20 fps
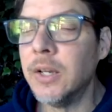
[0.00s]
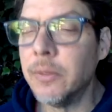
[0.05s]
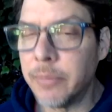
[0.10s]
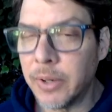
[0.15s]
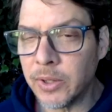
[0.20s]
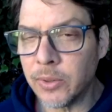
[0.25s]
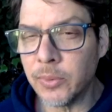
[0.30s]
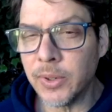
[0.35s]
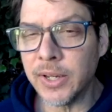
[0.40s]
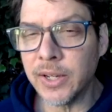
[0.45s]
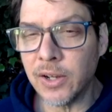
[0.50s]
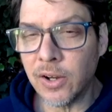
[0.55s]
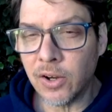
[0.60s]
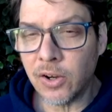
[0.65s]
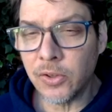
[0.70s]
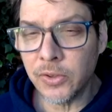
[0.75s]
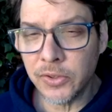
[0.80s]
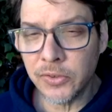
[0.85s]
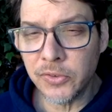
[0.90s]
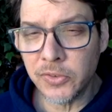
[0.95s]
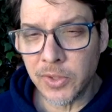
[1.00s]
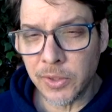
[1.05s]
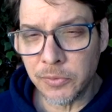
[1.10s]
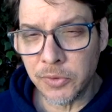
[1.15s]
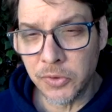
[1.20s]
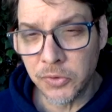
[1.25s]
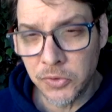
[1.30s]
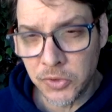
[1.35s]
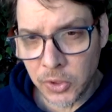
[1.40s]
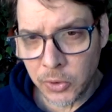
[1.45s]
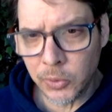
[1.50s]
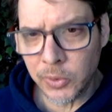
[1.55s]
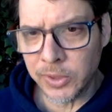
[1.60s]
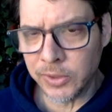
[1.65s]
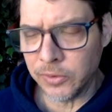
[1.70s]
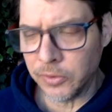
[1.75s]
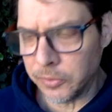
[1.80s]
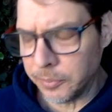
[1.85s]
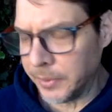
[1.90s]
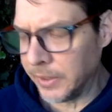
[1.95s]
By the way, all this stuff is
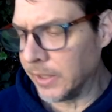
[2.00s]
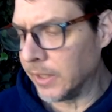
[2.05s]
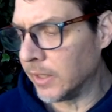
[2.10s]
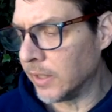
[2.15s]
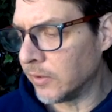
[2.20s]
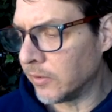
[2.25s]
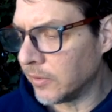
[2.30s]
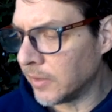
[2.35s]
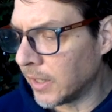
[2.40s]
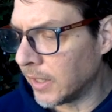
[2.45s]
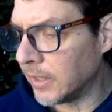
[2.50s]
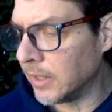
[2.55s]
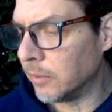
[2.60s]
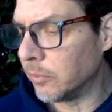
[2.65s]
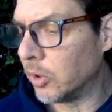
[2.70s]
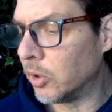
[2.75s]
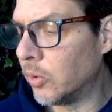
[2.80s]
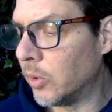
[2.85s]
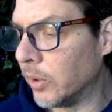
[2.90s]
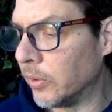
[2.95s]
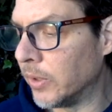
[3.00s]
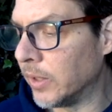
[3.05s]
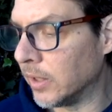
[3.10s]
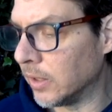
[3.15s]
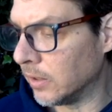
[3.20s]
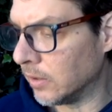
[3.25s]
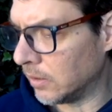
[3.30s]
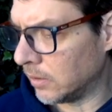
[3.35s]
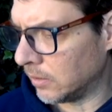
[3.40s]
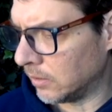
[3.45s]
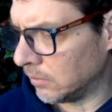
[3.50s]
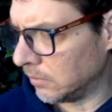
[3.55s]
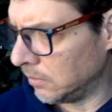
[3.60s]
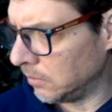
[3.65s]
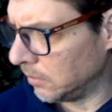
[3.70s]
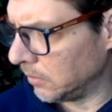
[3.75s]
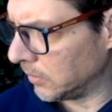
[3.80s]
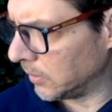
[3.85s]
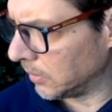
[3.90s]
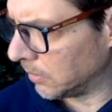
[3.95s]
Dogen speaking. It's not him quoting,
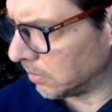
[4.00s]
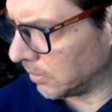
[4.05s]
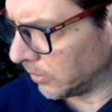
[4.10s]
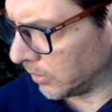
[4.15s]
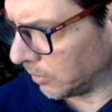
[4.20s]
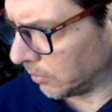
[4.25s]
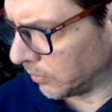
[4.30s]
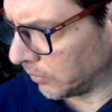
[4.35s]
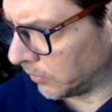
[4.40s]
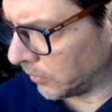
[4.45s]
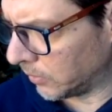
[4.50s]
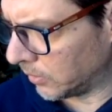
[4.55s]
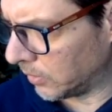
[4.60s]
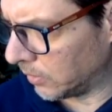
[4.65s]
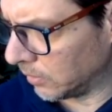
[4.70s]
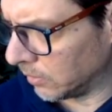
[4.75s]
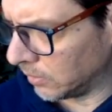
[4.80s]
who was he quoting before?